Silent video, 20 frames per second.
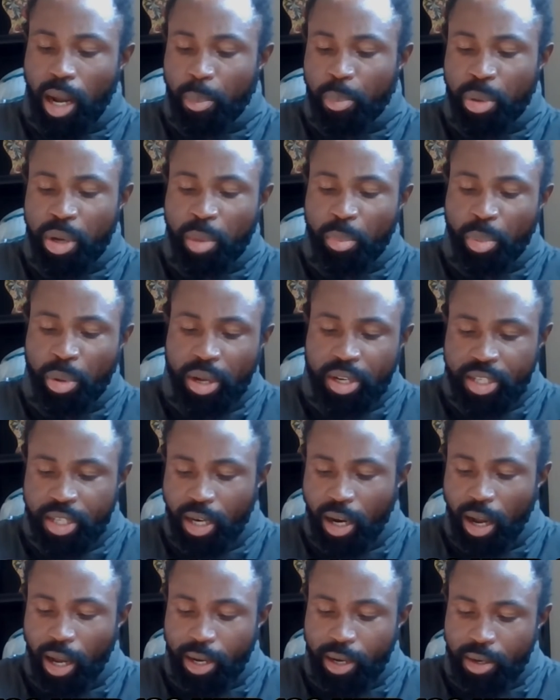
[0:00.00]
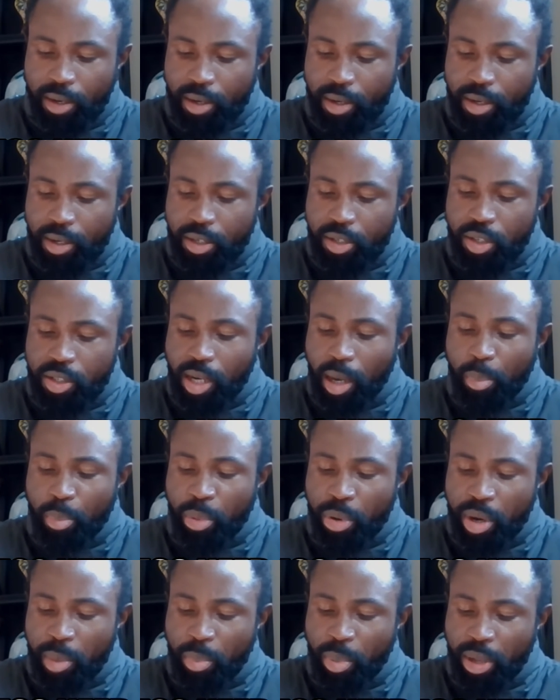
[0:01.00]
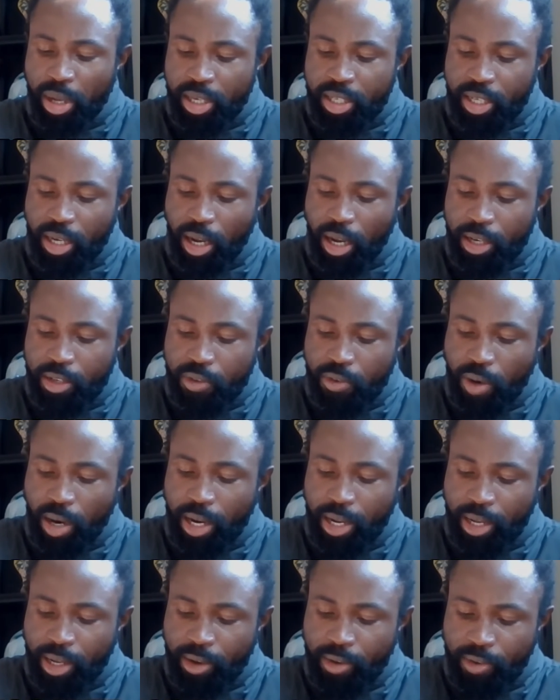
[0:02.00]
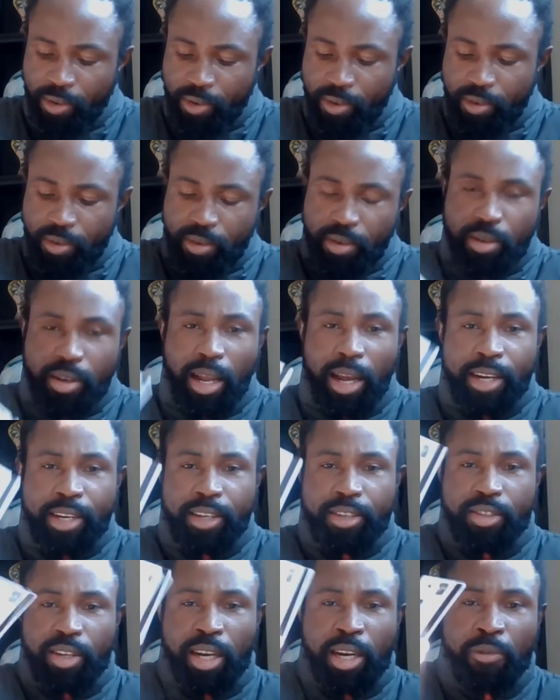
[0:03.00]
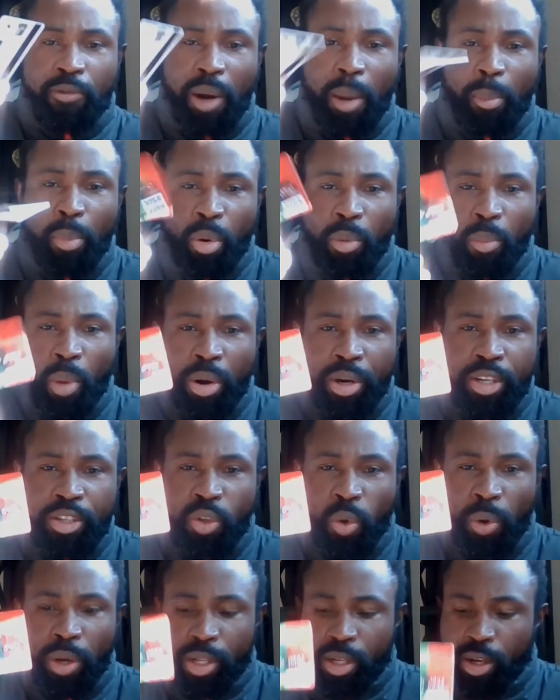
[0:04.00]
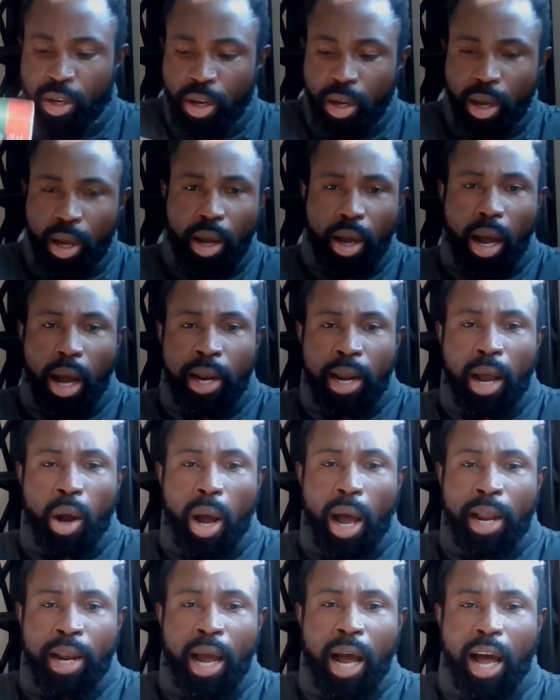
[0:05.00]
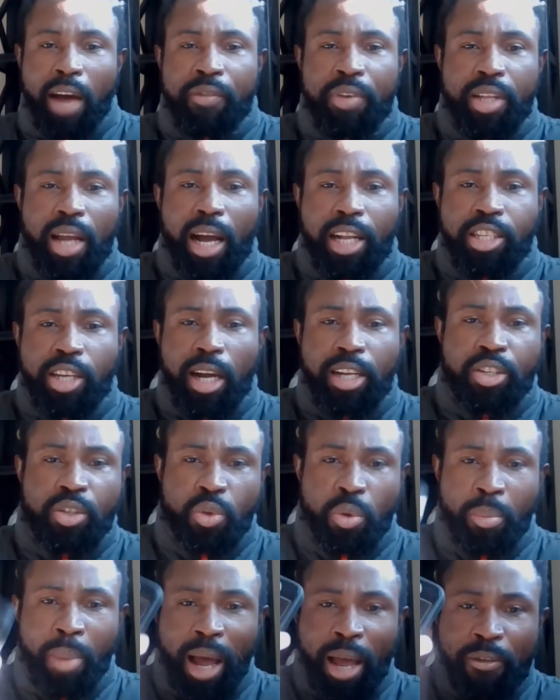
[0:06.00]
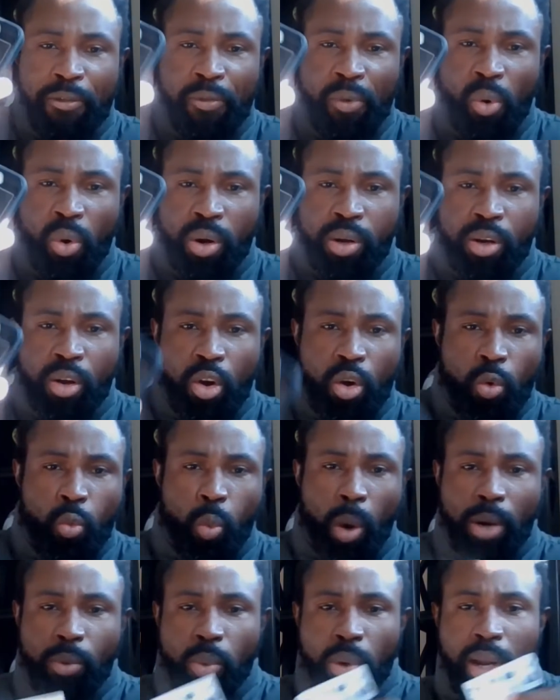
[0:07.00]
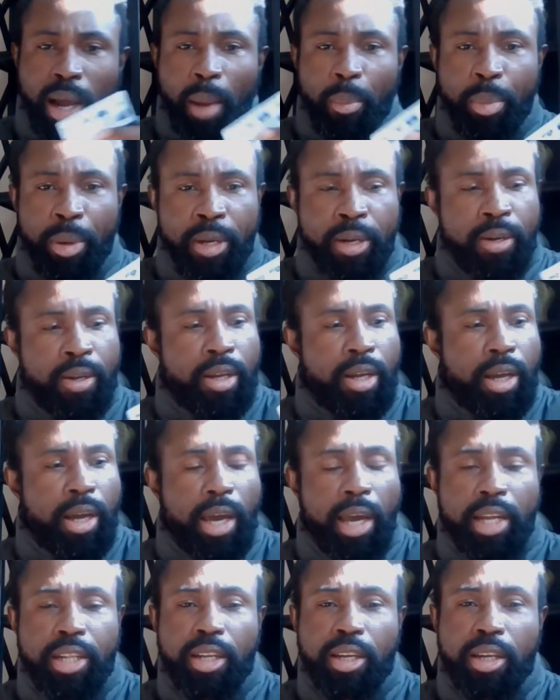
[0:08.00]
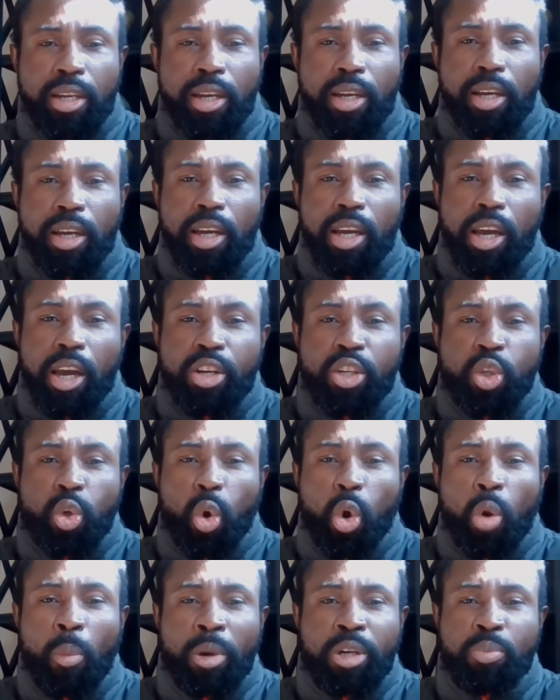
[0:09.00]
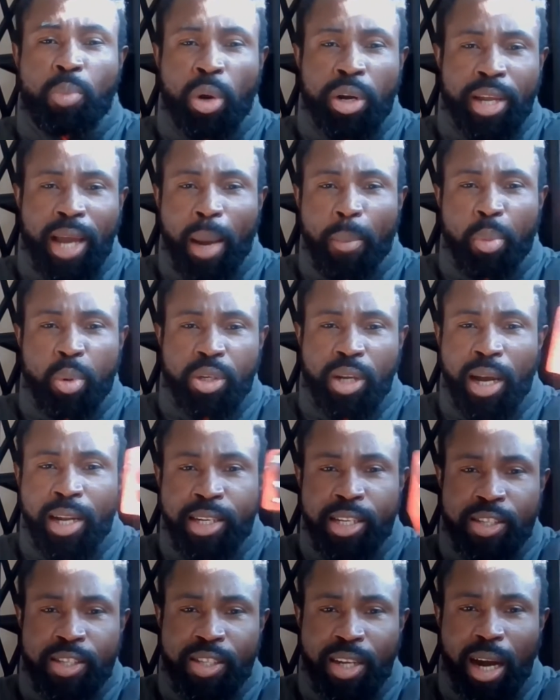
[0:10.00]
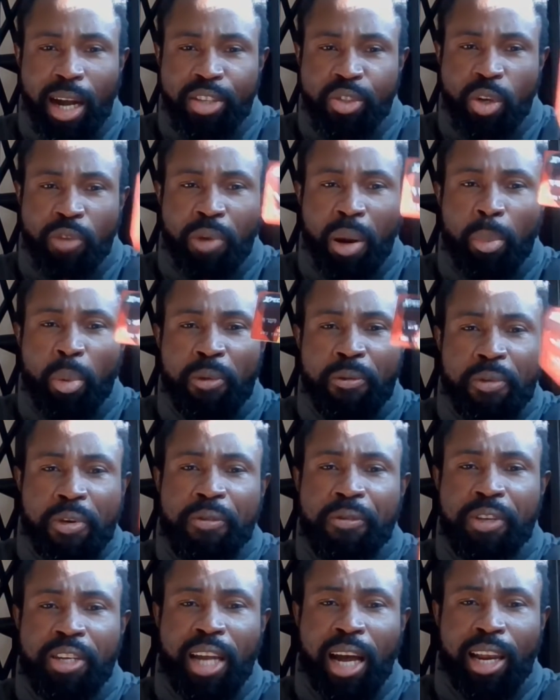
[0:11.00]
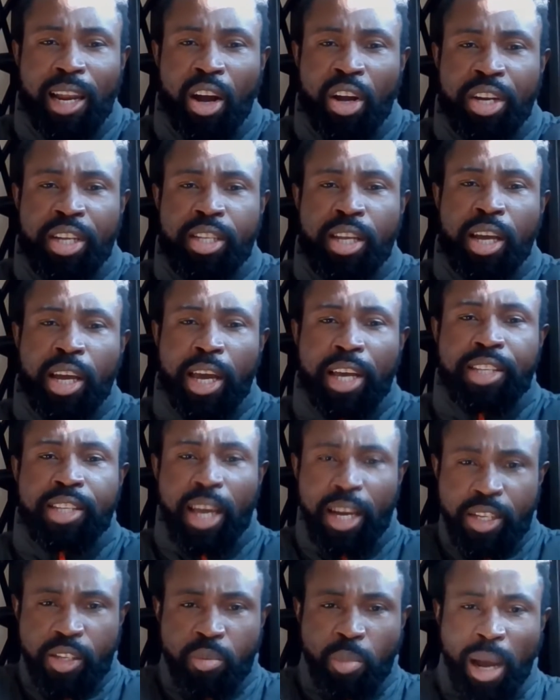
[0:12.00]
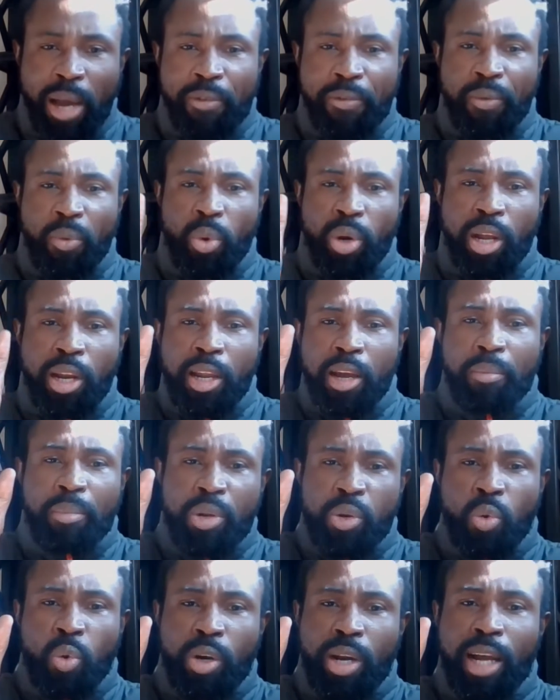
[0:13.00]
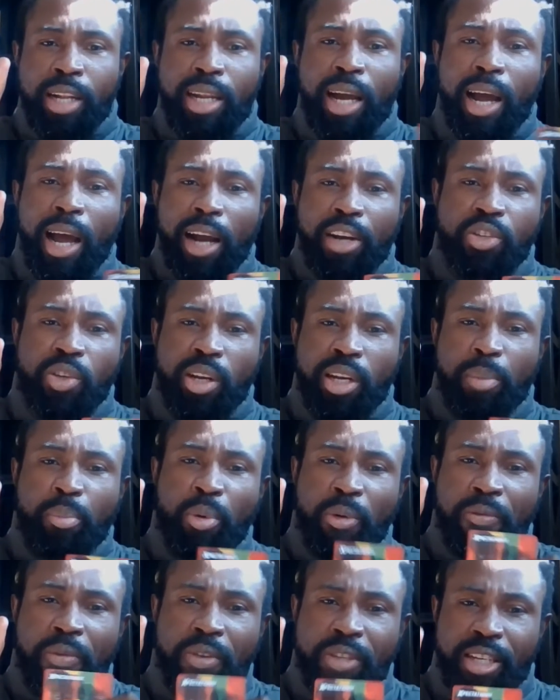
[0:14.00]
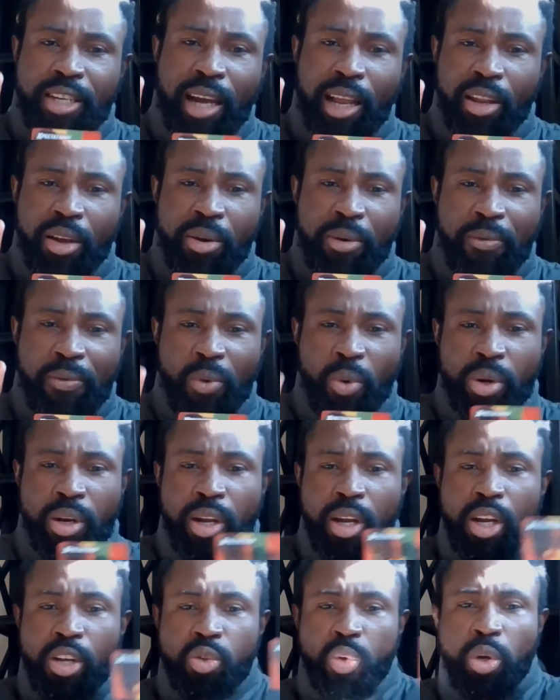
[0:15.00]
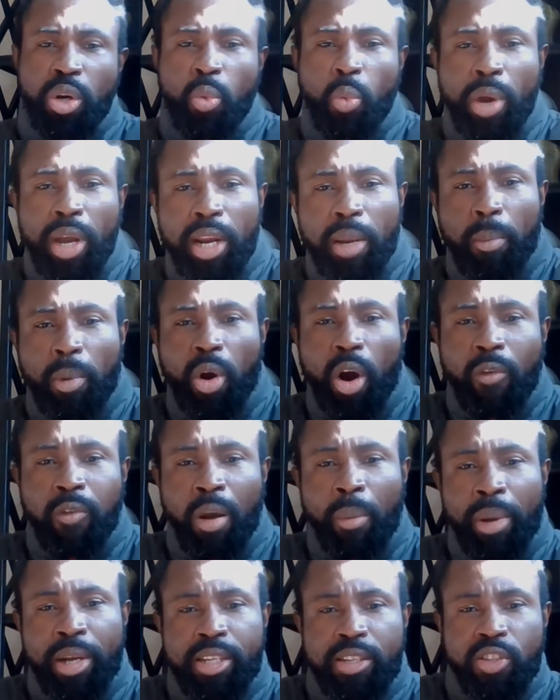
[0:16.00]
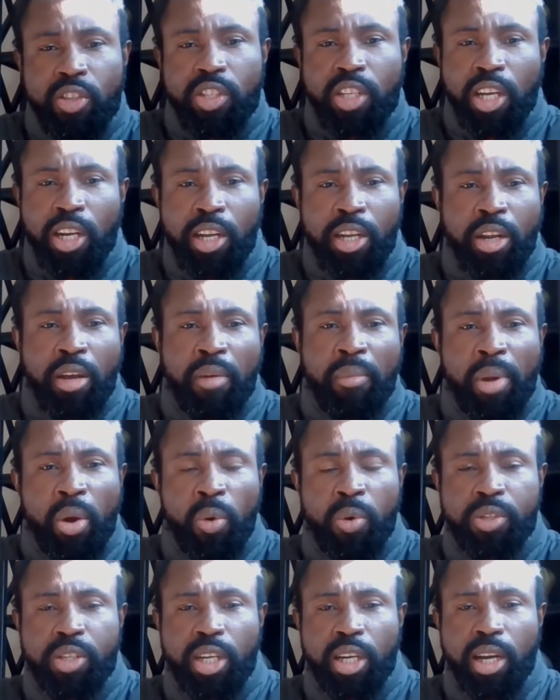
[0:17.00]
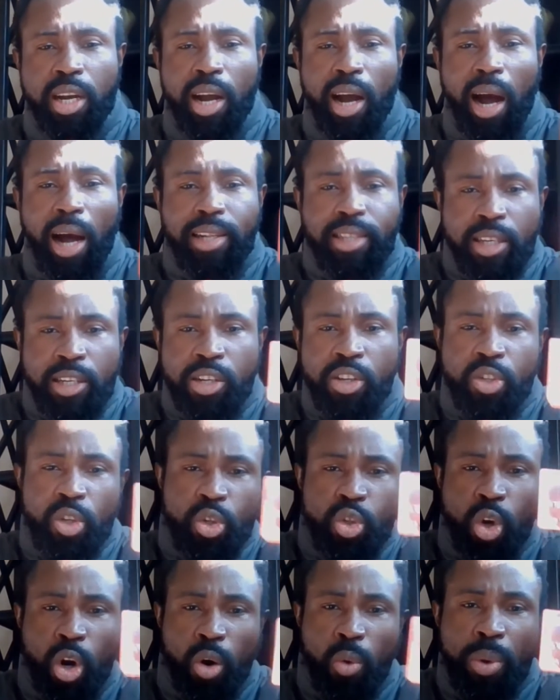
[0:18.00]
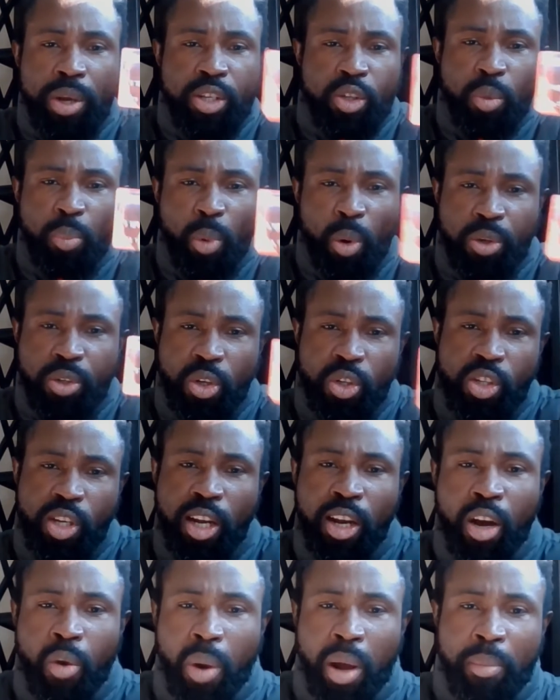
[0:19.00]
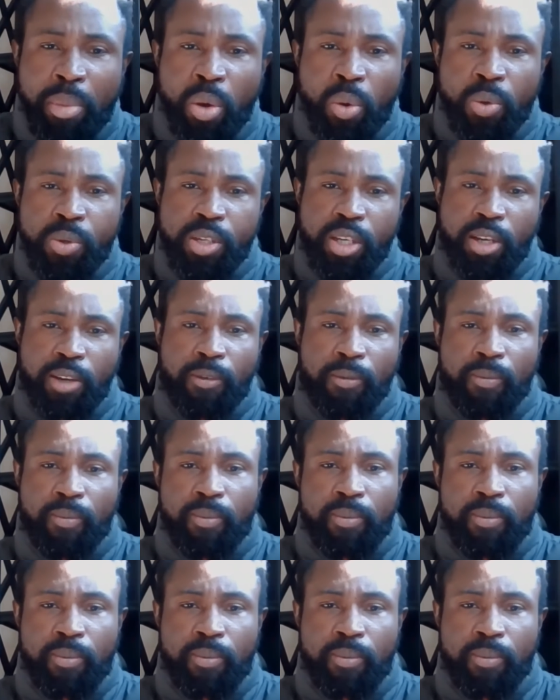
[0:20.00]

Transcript: A prepaid card. This is a prepaid card right here, like this. And if I put money to it, and I, and I have it attached to my phone, what will happen it, it, it, show how much money I put on this card. So if I put $50 on it, it takes my phone and let me know that I actually put $50 on the phone. So the way the government is stealing the music, I think this is how we supposed to sell our music.